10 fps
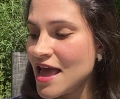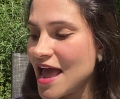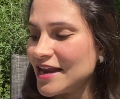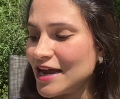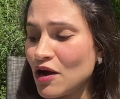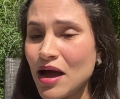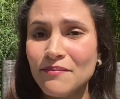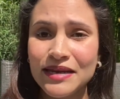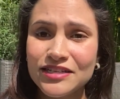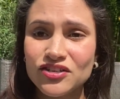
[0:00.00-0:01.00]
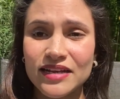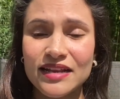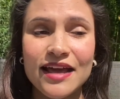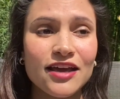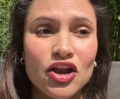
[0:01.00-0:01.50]
And now I'm literally
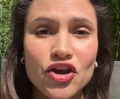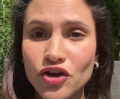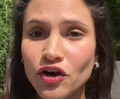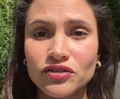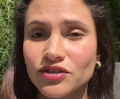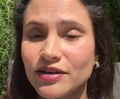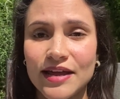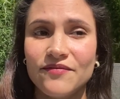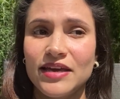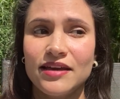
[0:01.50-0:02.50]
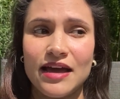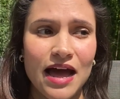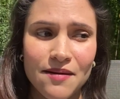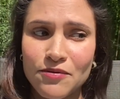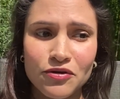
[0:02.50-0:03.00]
like not craving
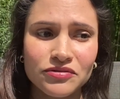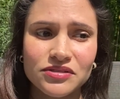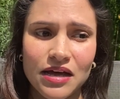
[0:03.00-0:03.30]
apples.